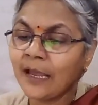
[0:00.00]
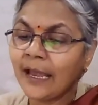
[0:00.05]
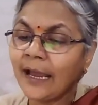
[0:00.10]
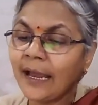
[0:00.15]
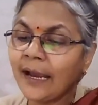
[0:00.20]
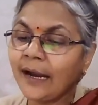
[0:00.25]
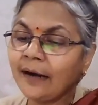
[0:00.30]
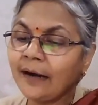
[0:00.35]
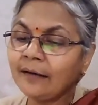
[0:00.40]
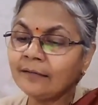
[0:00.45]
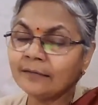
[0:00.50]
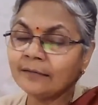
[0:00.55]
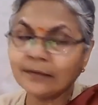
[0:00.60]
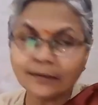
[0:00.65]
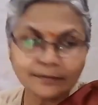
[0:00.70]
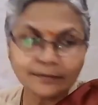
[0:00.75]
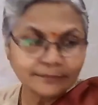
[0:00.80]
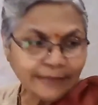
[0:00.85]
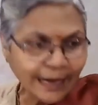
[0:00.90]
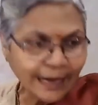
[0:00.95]
And
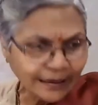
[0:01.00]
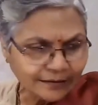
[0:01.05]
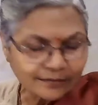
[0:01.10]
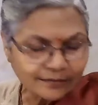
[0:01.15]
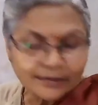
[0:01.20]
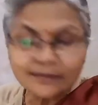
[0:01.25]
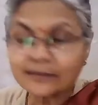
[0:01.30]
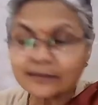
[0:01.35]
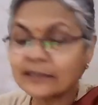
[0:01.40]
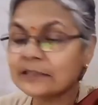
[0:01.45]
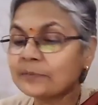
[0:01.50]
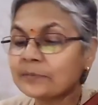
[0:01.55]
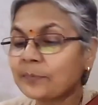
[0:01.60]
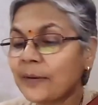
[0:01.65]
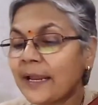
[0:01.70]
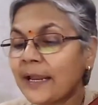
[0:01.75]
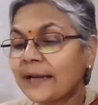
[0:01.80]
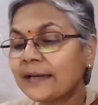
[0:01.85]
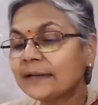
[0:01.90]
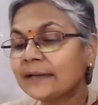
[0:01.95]
in that research
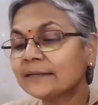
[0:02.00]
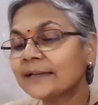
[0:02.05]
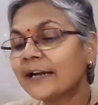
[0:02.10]
planning,